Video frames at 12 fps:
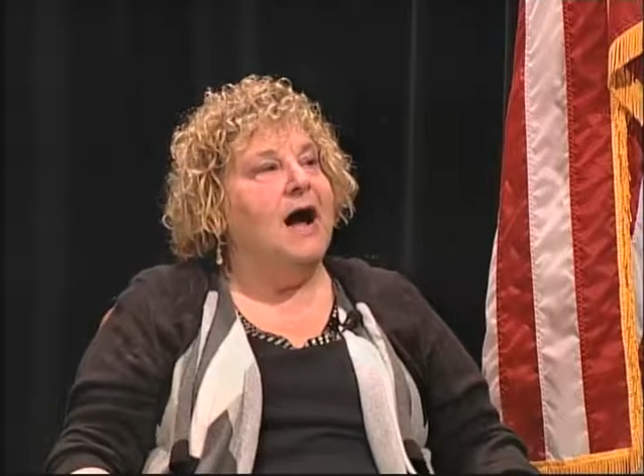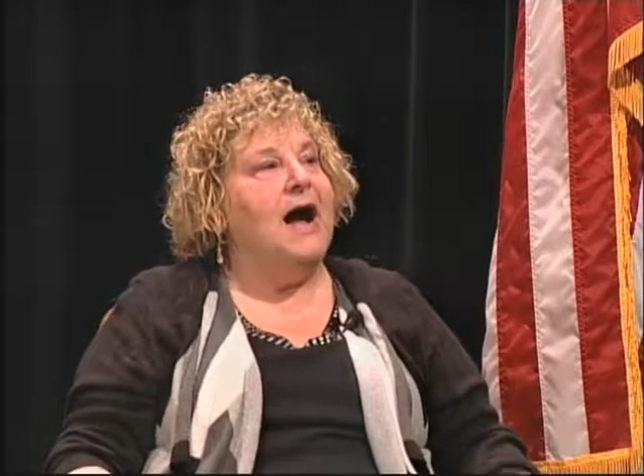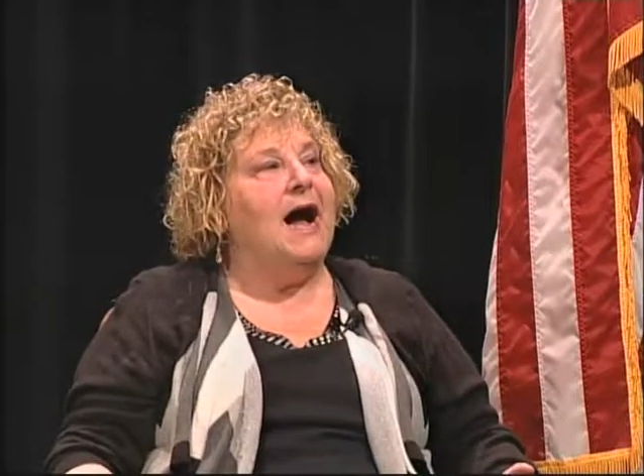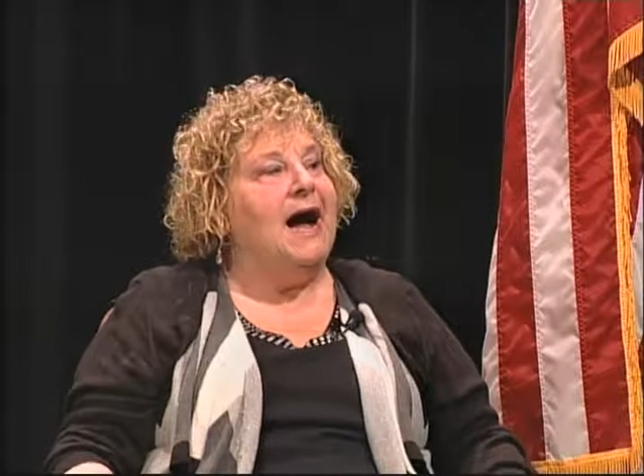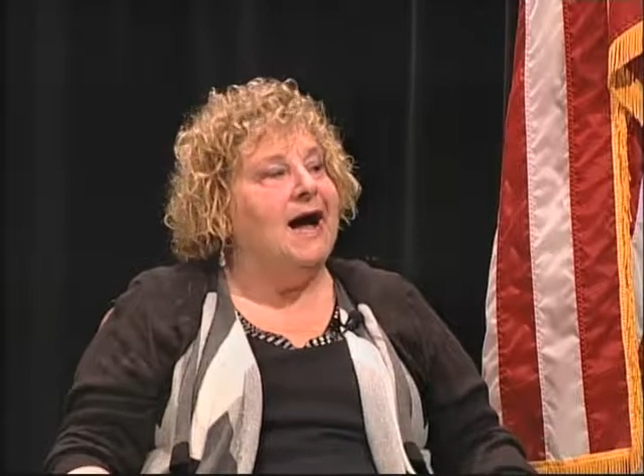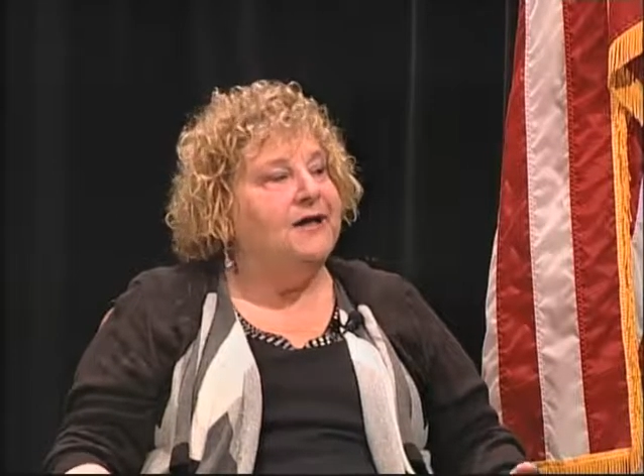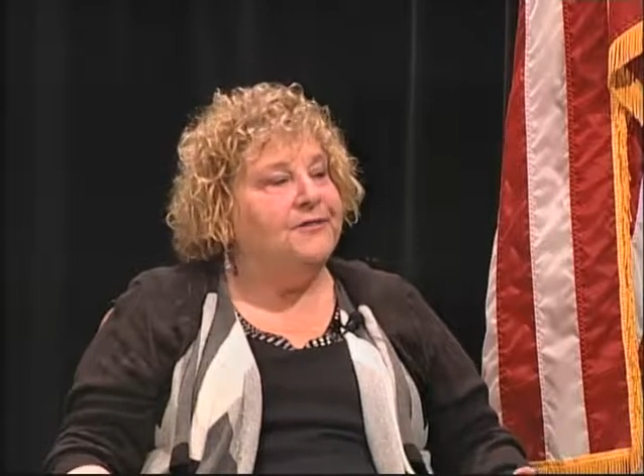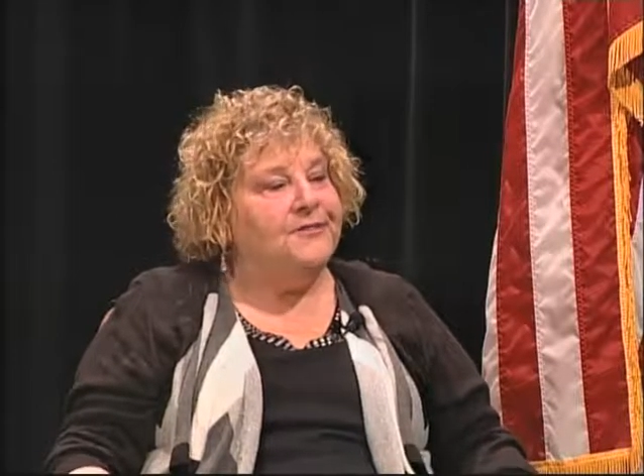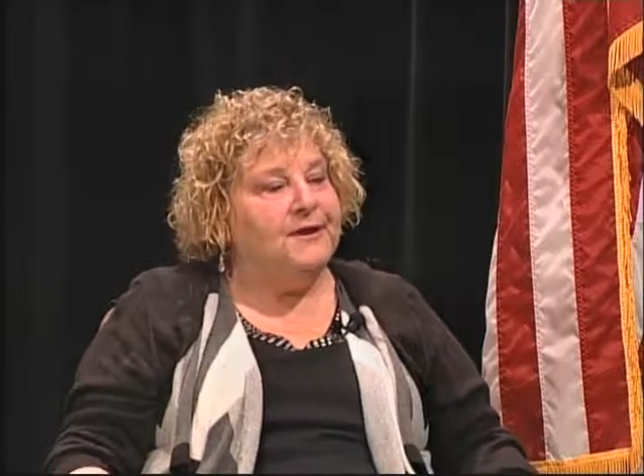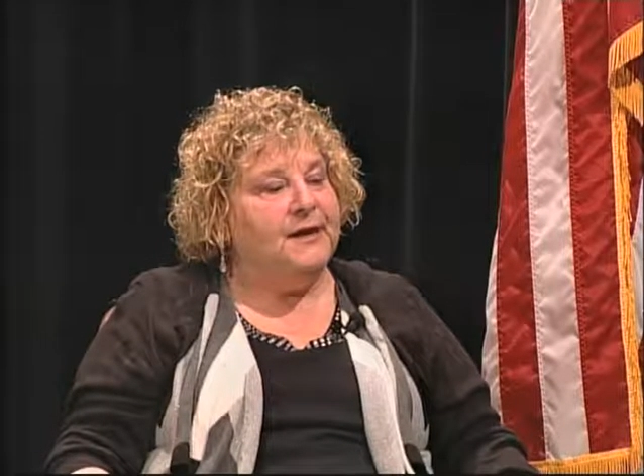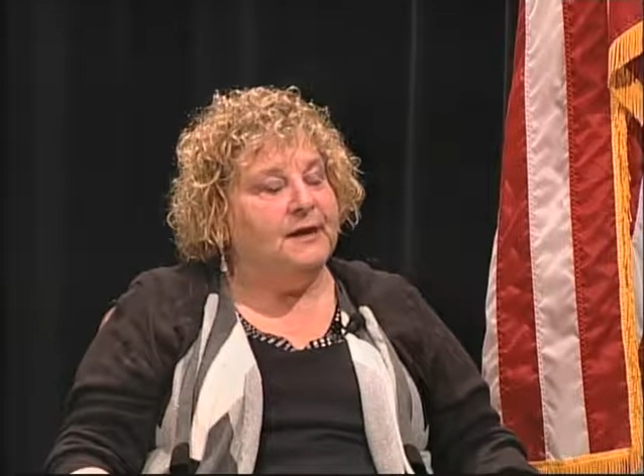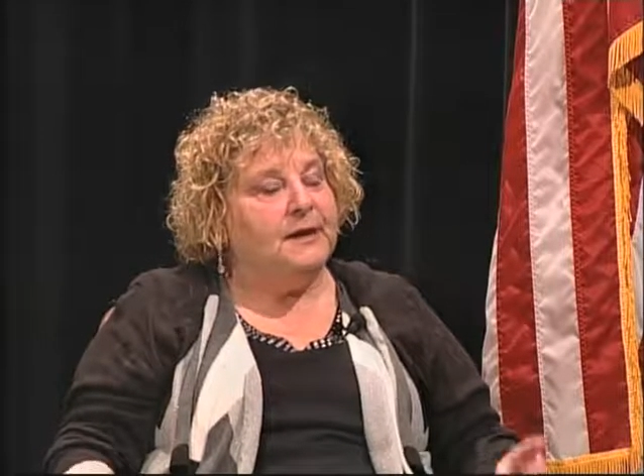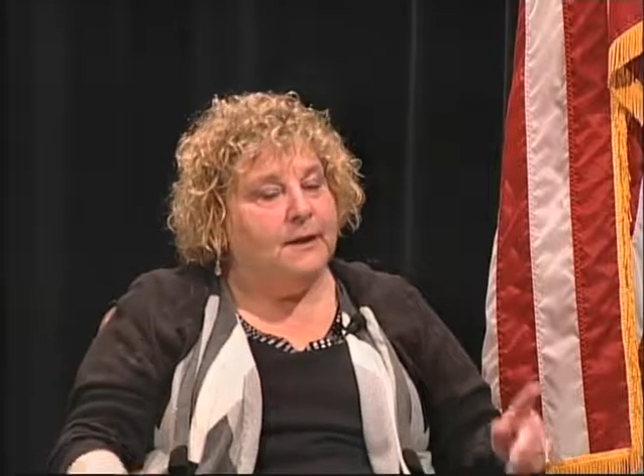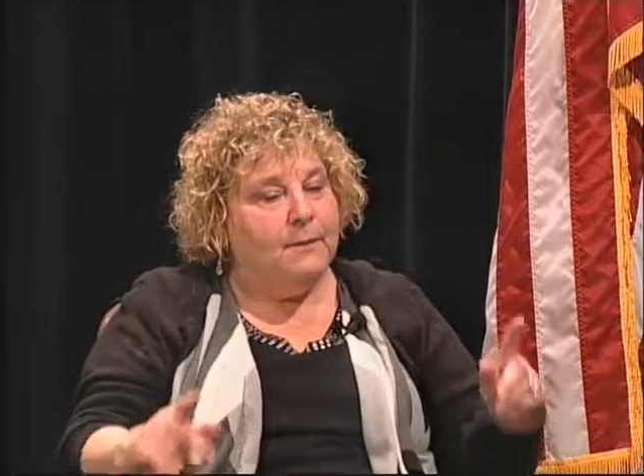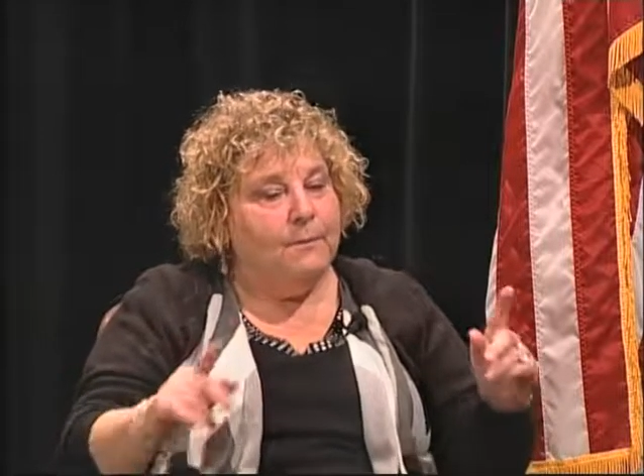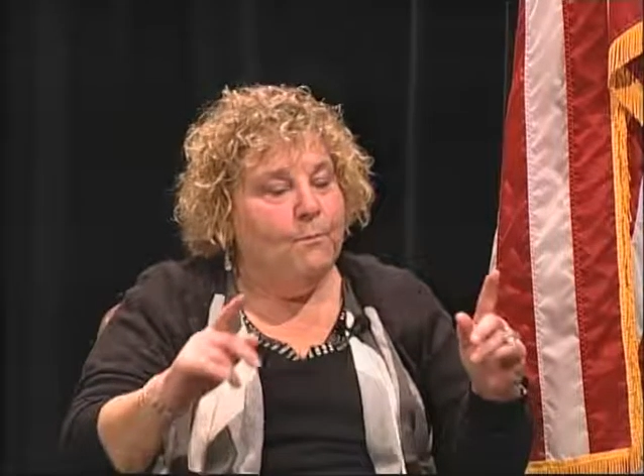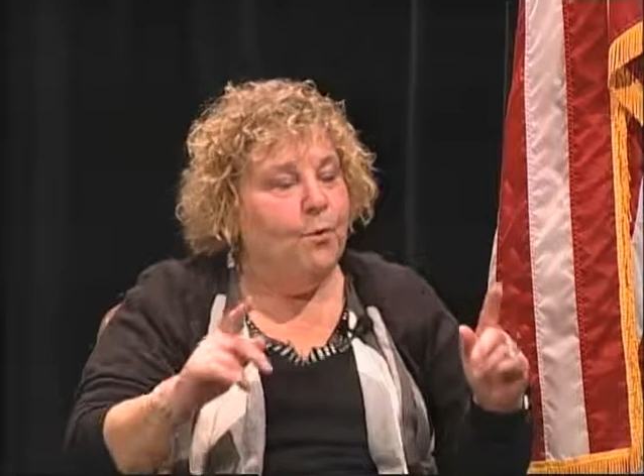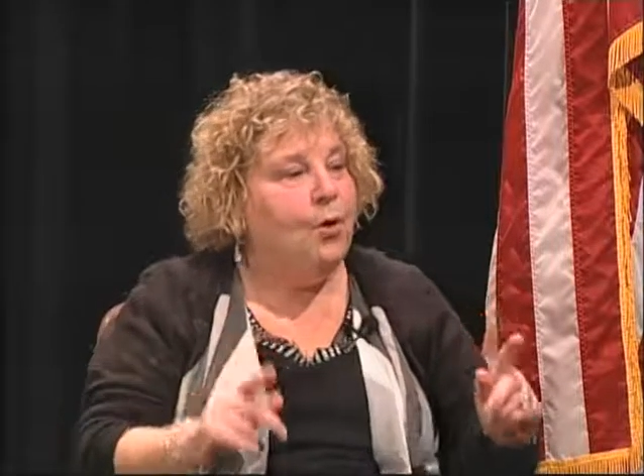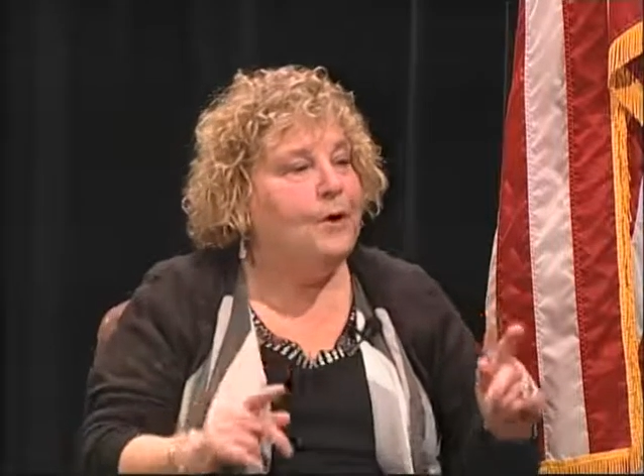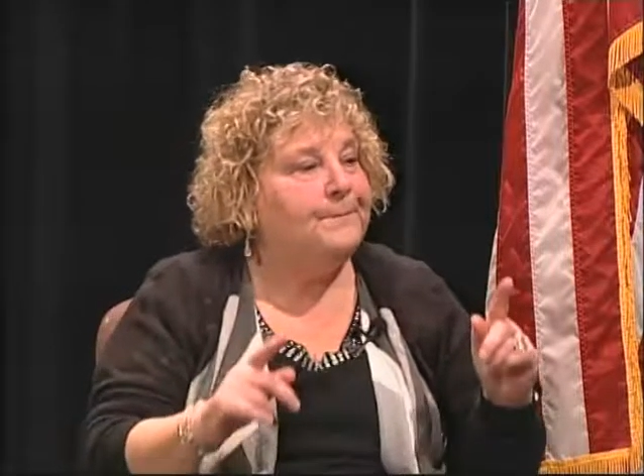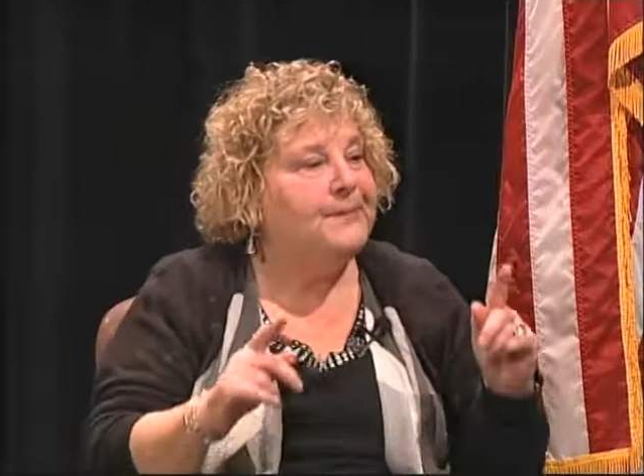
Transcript: I think more